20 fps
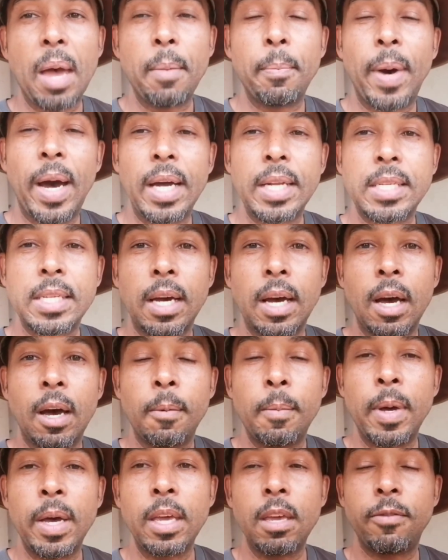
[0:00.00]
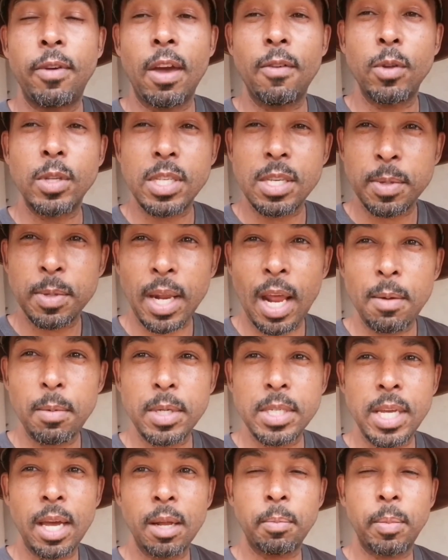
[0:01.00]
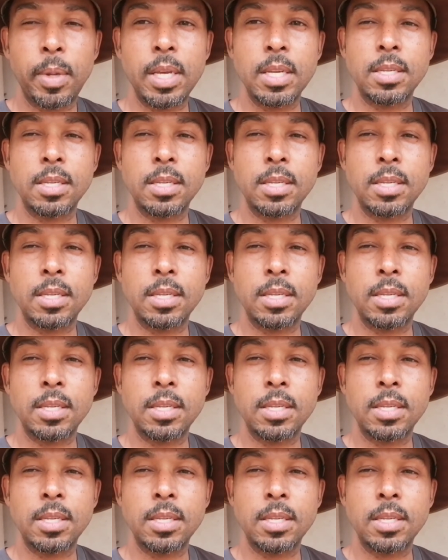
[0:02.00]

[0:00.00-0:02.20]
But if you haven't subscribed as yet,